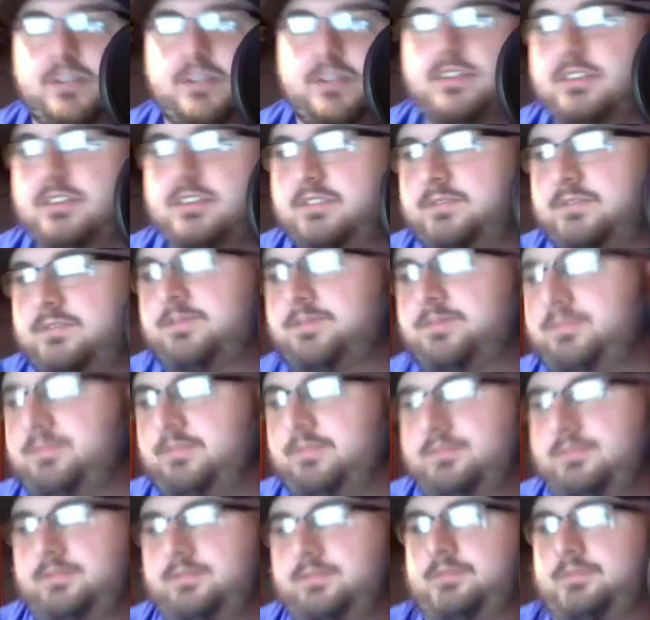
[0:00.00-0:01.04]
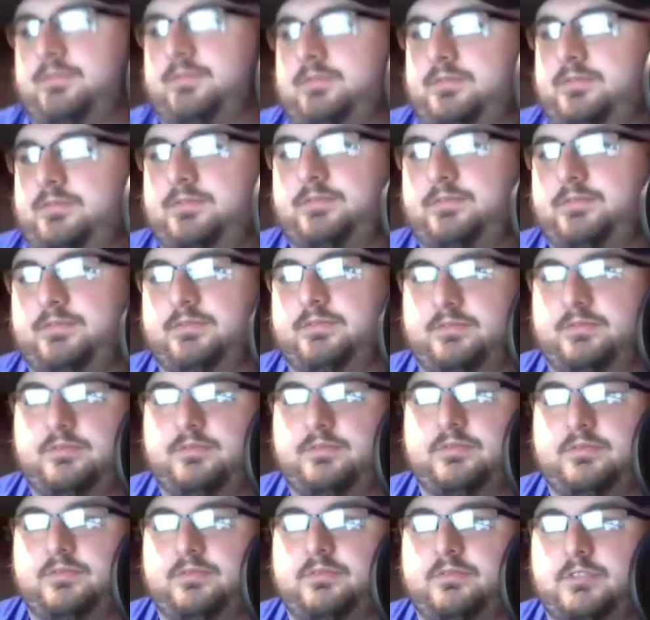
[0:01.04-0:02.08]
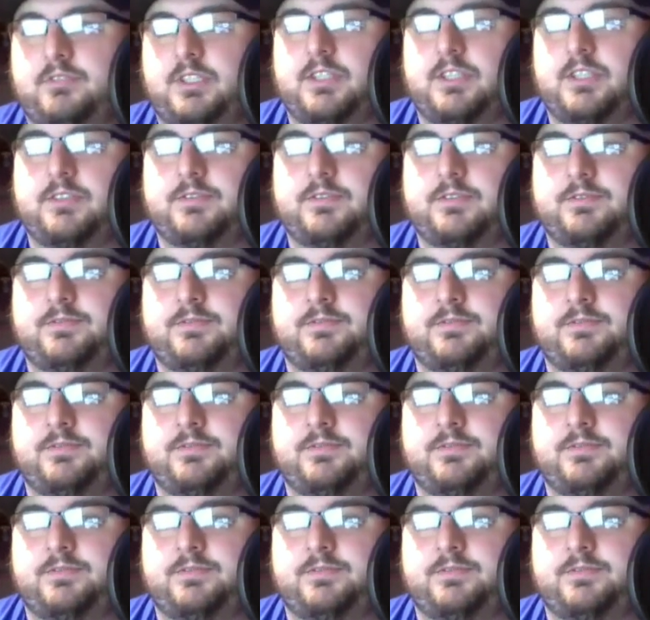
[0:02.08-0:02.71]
things are going to be much better for him. I